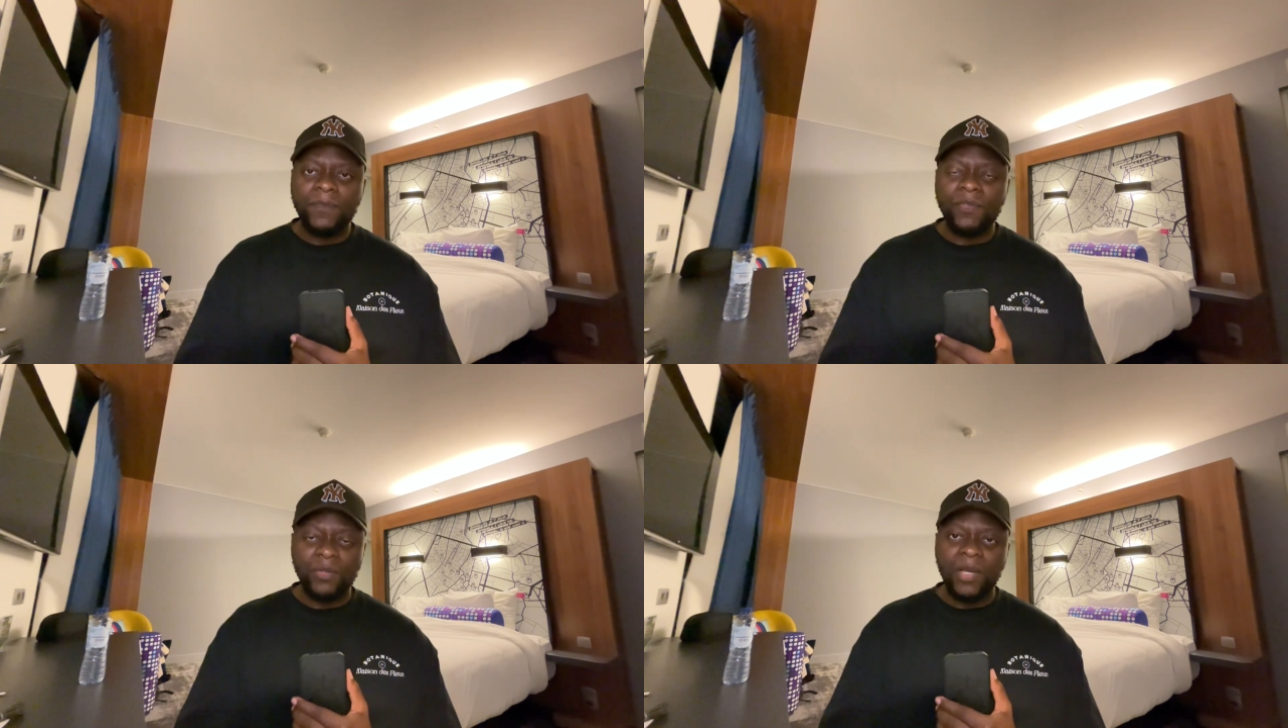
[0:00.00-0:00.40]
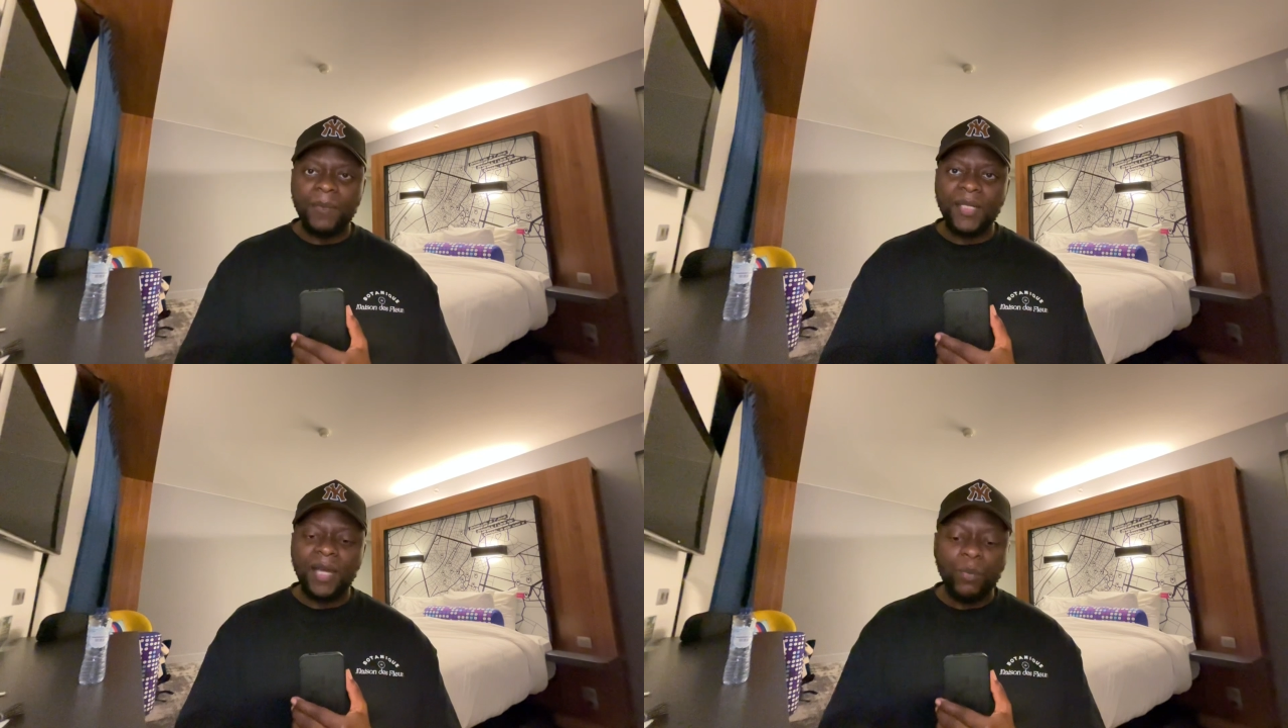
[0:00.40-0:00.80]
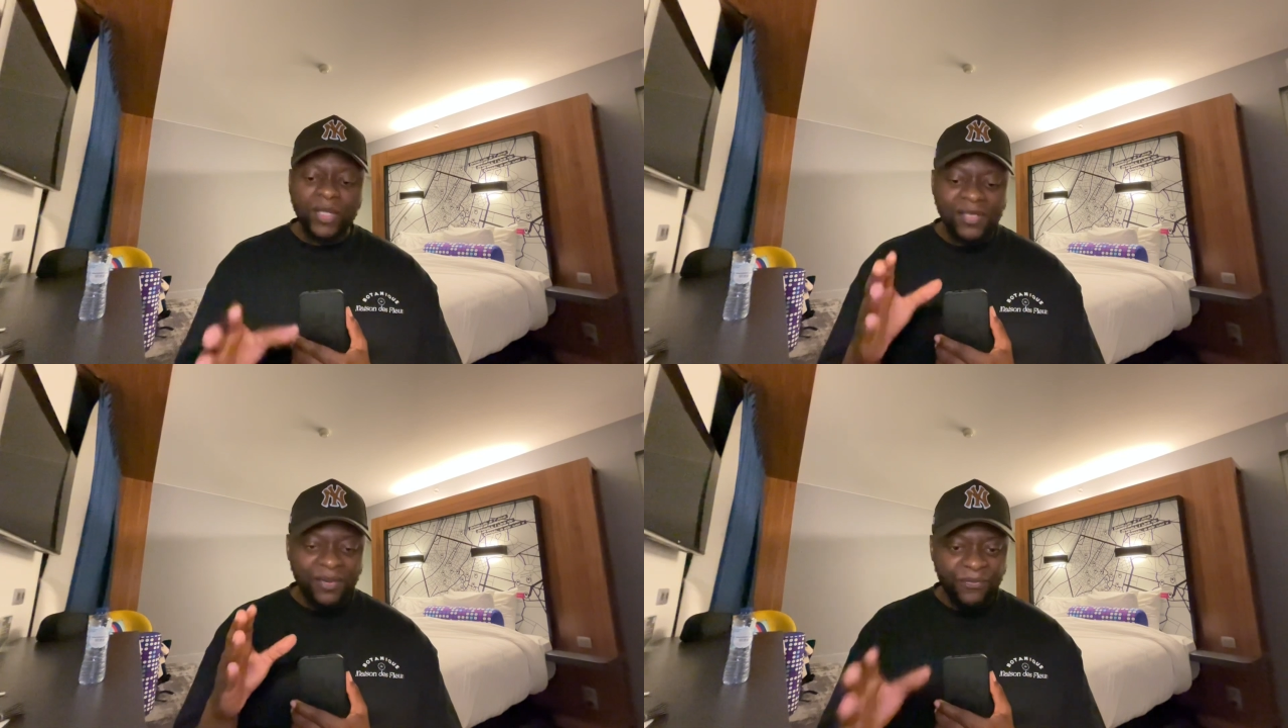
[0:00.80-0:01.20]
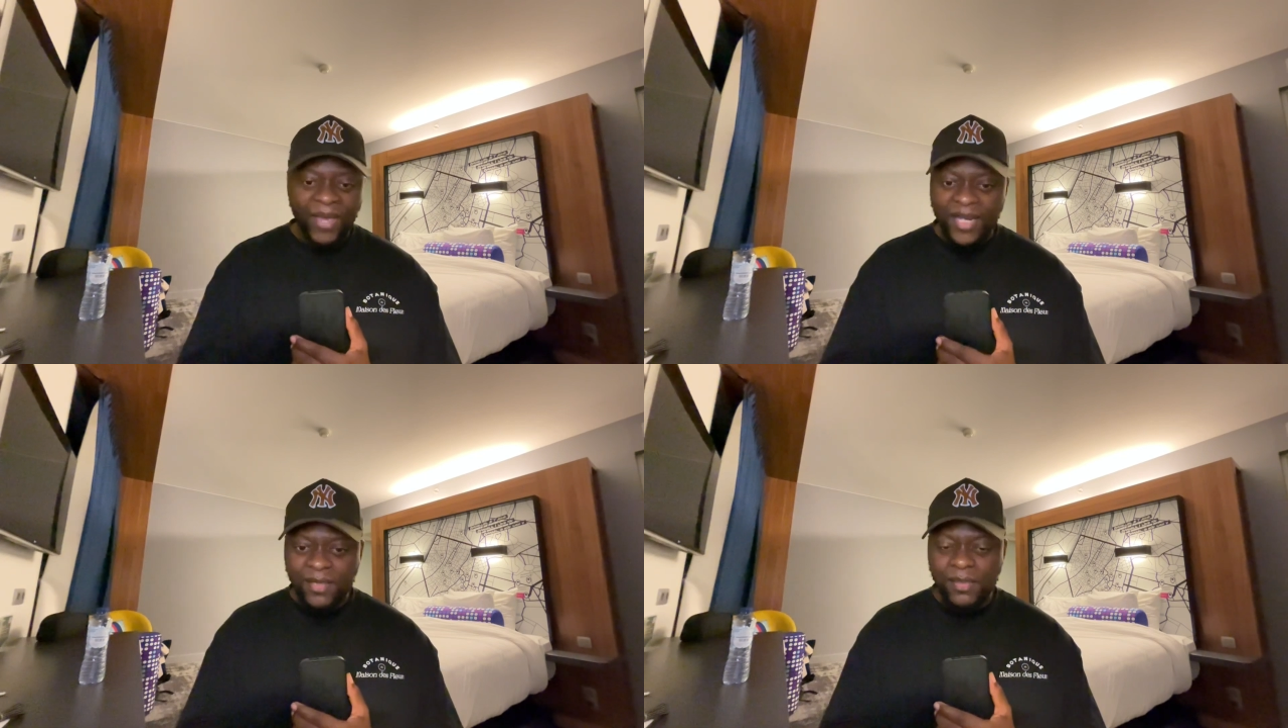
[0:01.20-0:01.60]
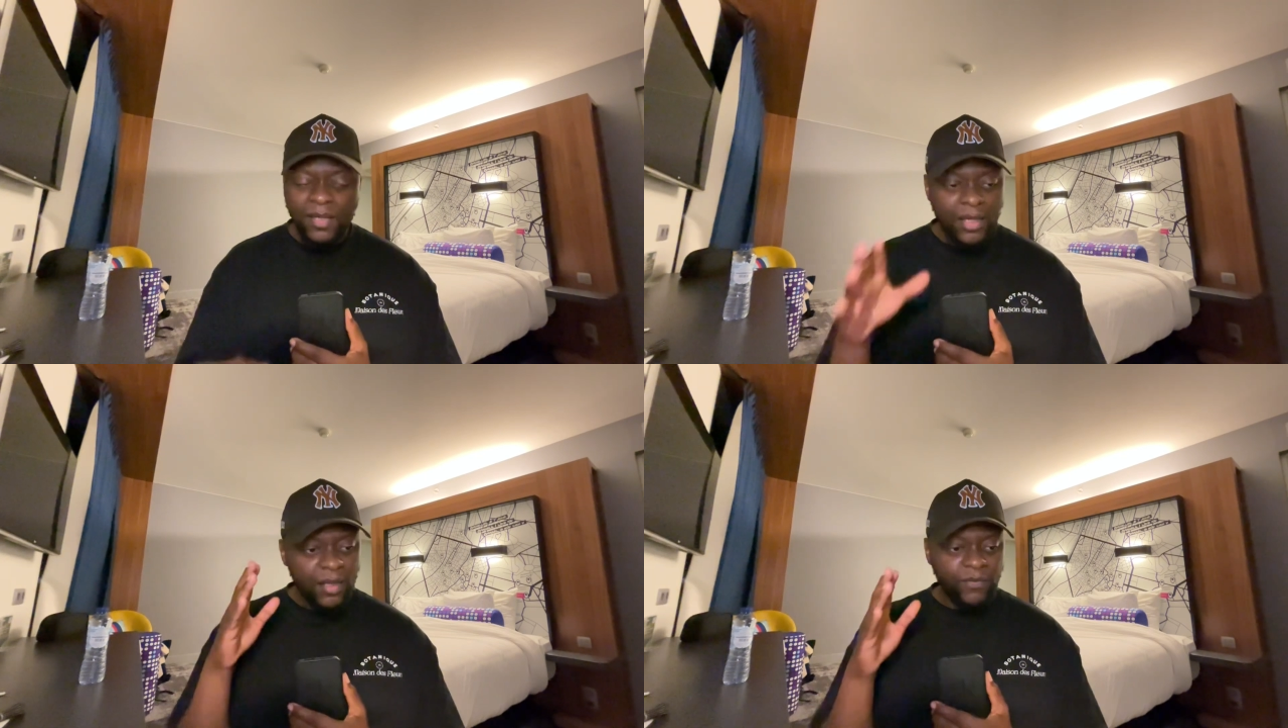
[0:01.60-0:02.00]
Do you know what I mean? I want to see fairness.
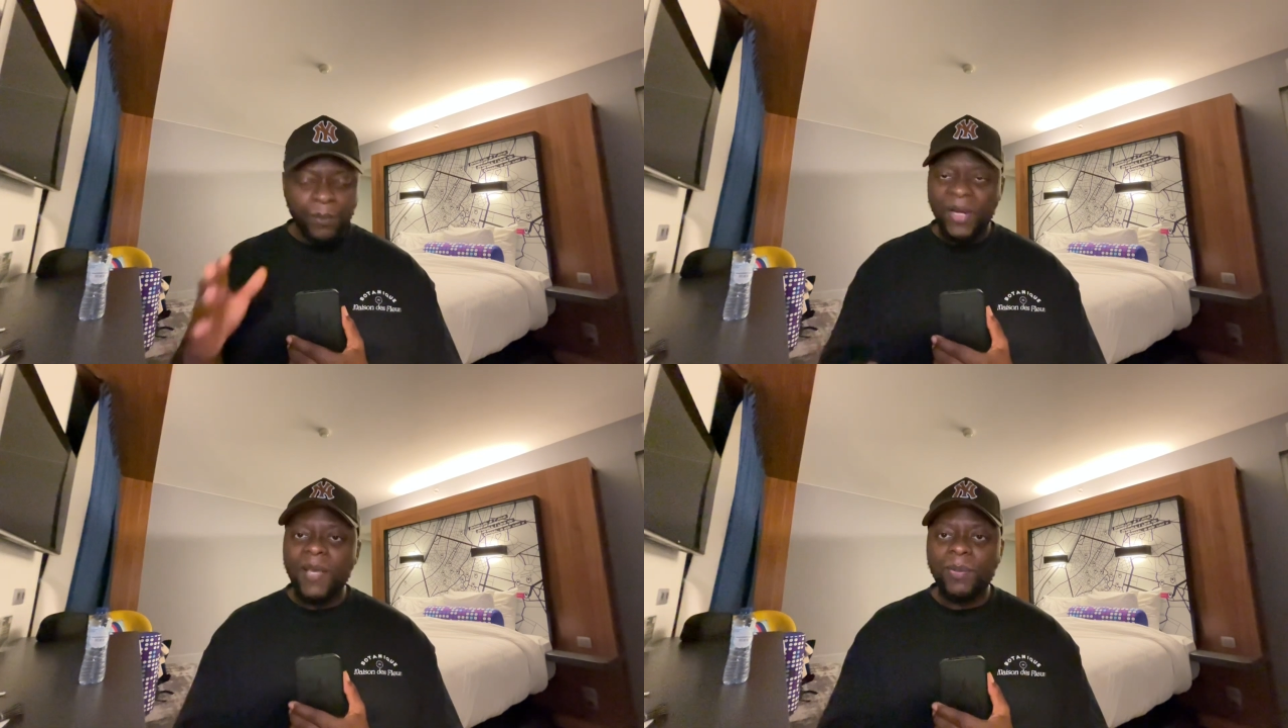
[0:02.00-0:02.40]
If a player